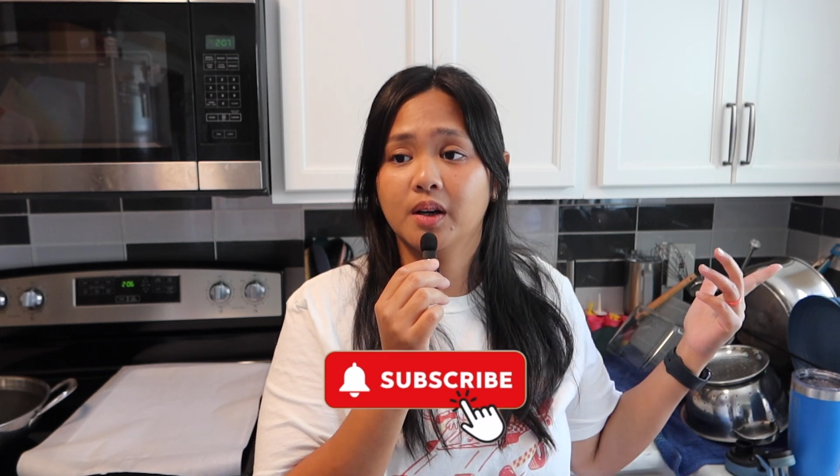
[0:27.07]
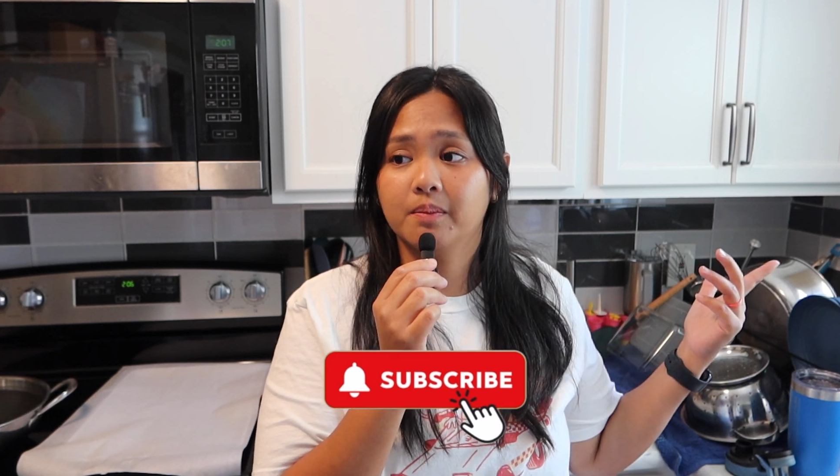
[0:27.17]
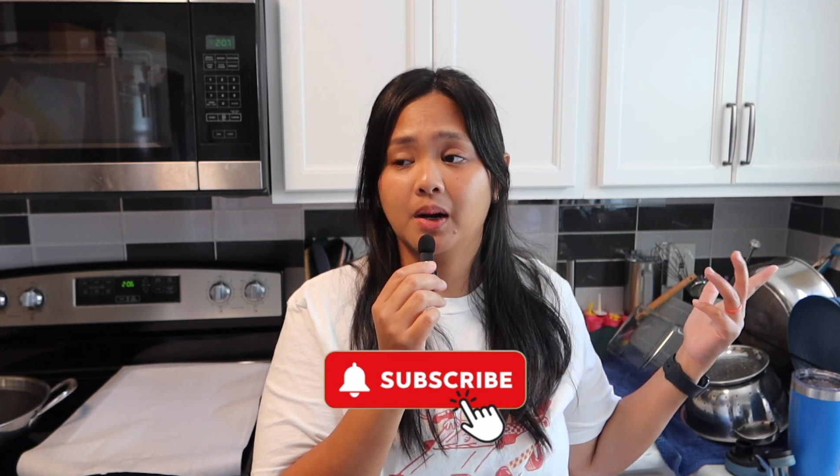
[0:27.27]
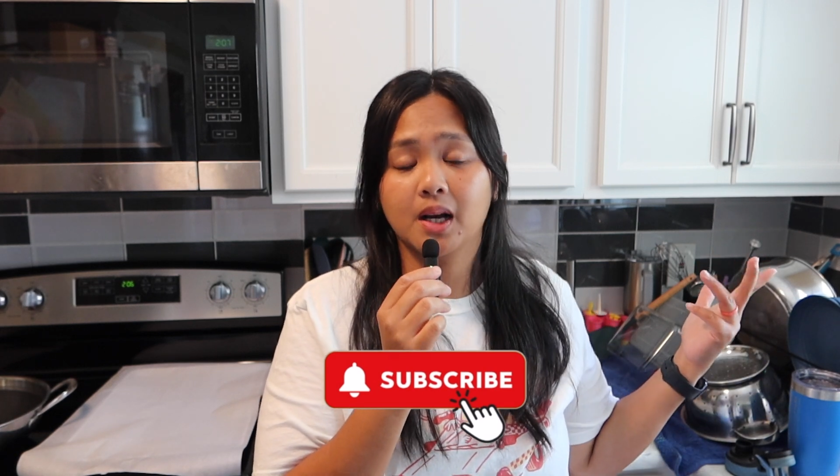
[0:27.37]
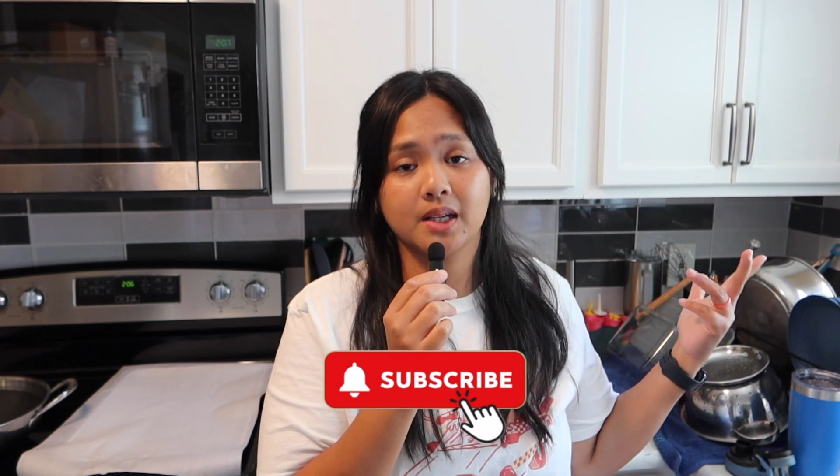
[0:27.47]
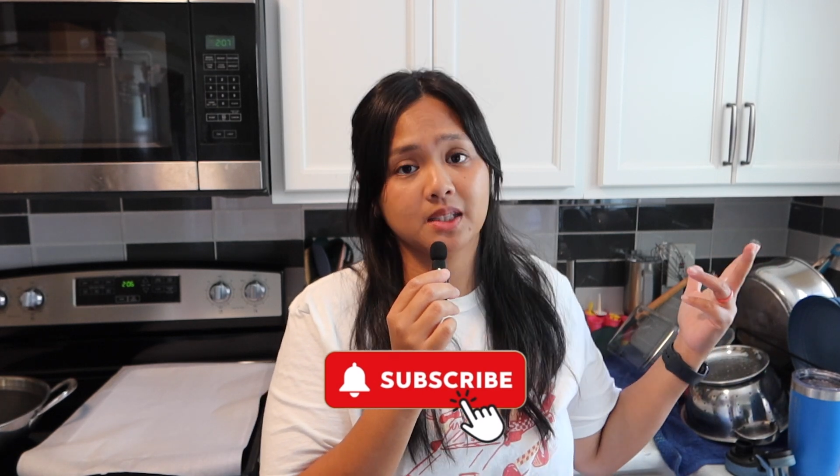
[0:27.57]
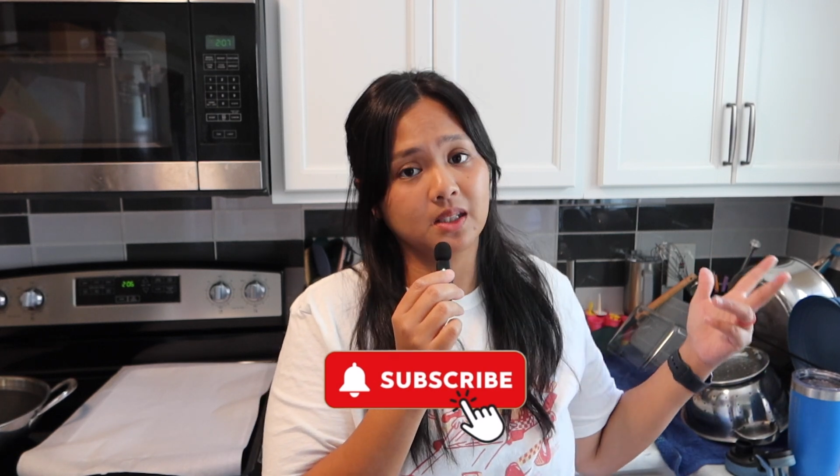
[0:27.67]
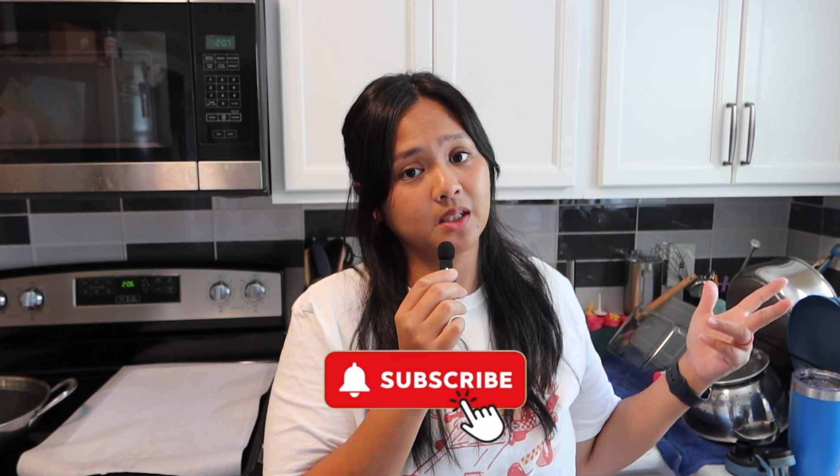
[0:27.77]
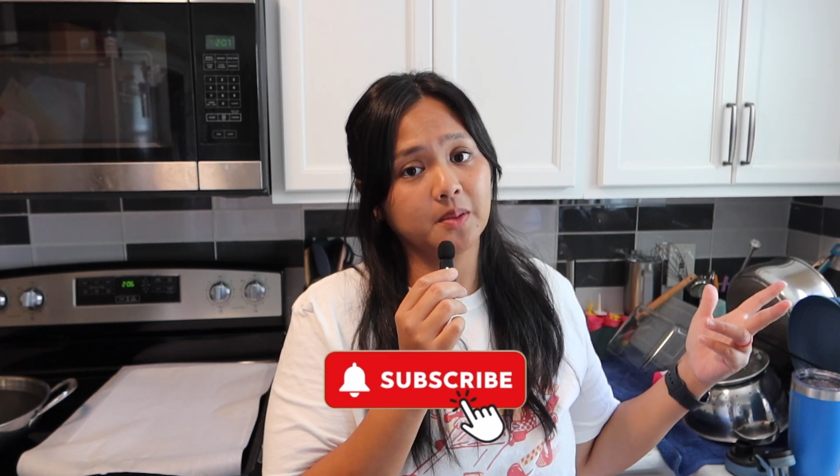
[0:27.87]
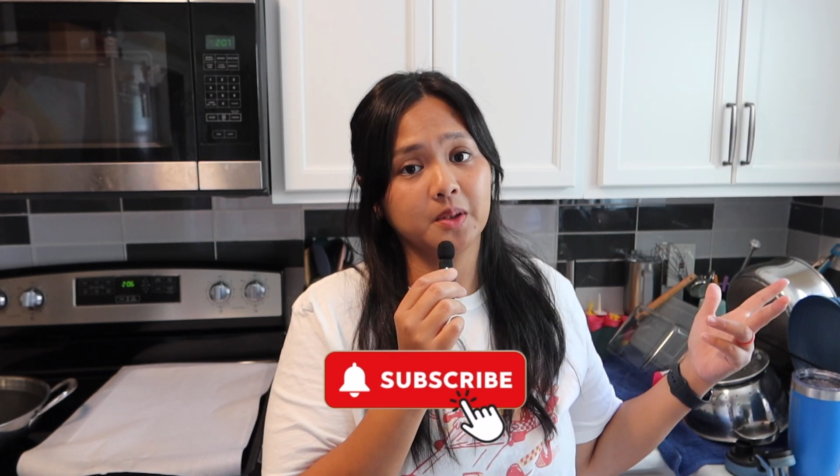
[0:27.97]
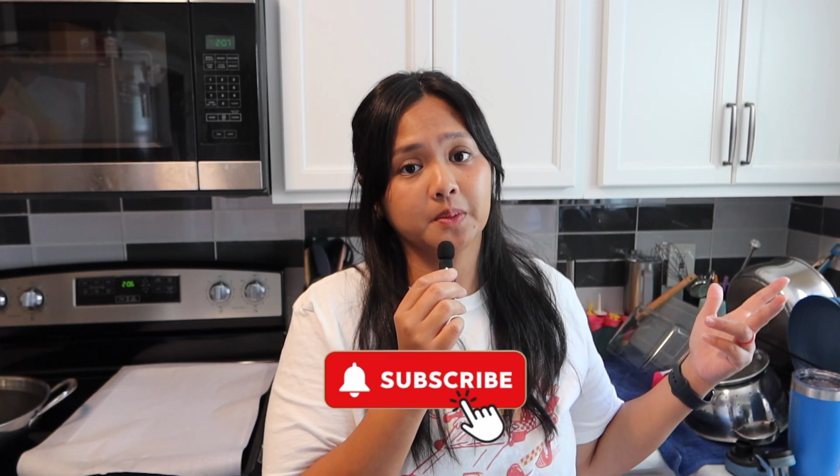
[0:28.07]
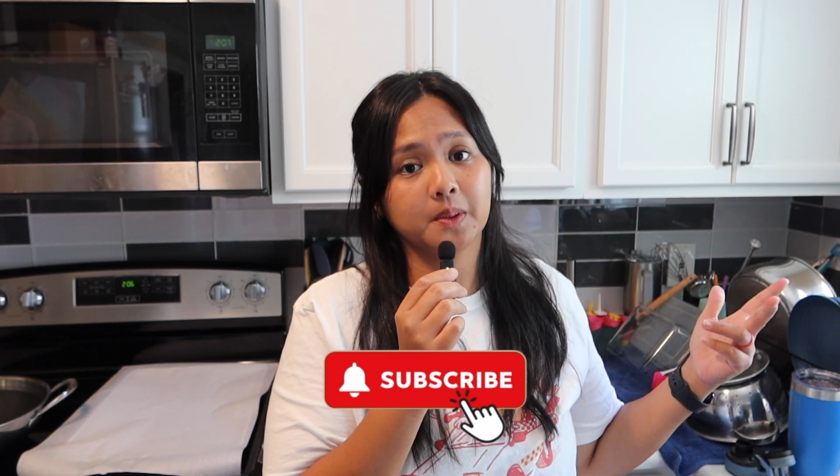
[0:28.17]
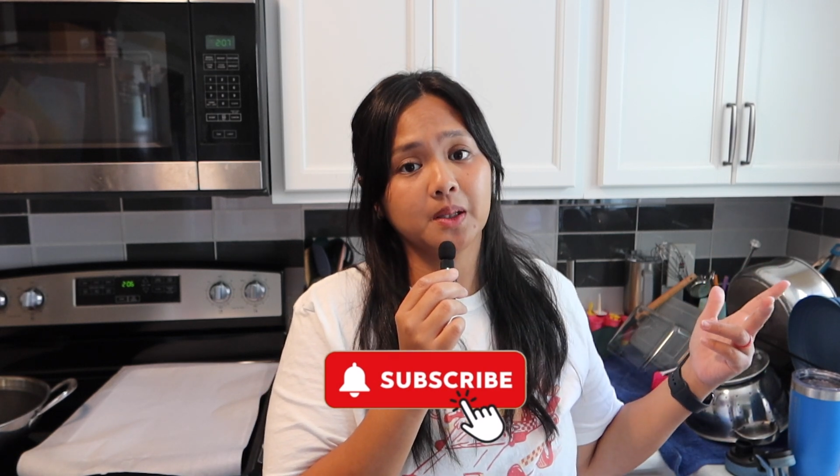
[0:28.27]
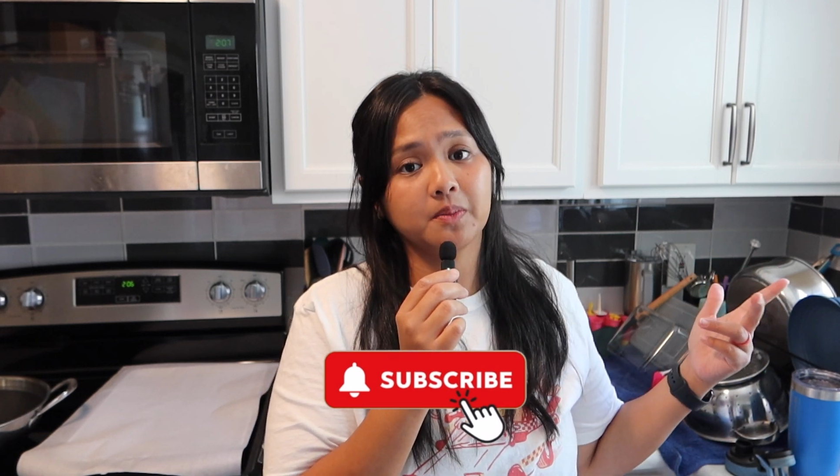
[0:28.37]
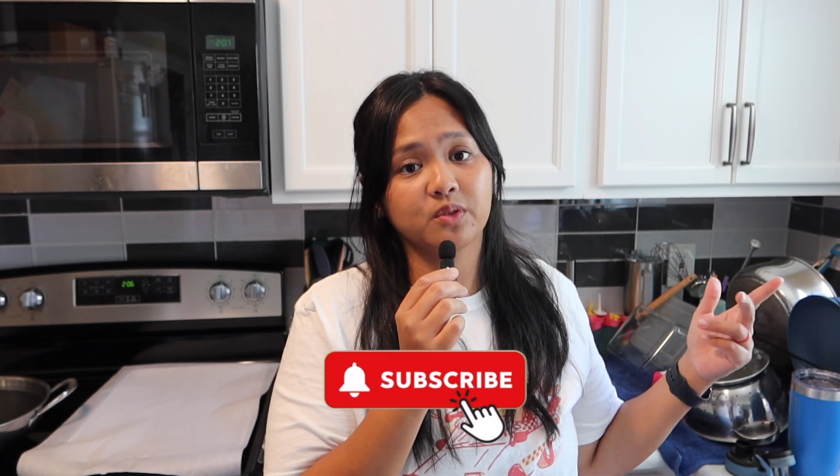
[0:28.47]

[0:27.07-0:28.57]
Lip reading: my Sunday meal prep